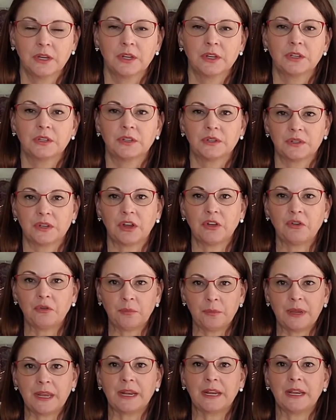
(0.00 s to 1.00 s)
So
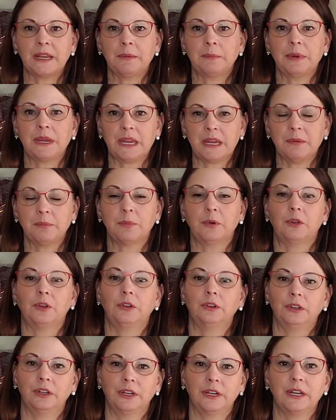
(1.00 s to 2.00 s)
many
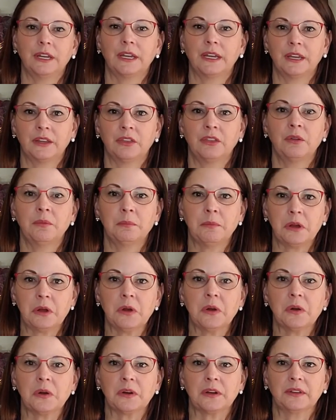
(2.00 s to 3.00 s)
people look in the
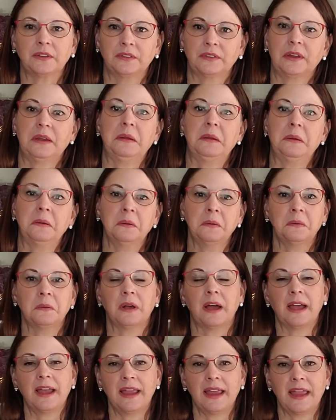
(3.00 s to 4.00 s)
mirror and say, oh,
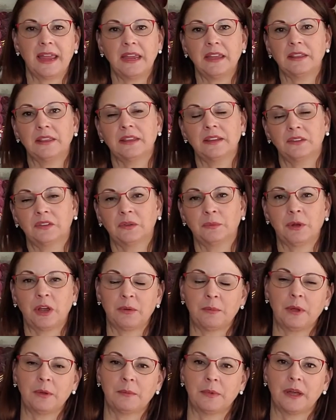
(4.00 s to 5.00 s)
I hate this about
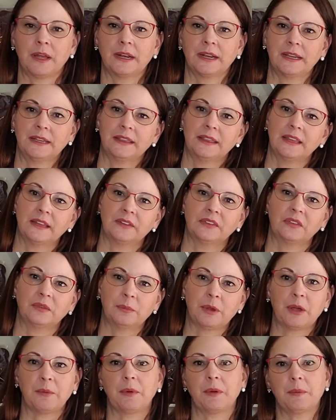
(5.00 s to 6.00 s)
my body, this
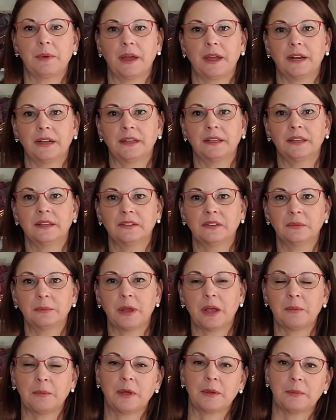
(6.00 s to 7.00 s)
about my body, and this
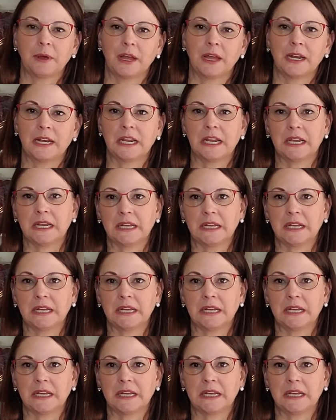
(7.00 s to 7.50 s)
about my body.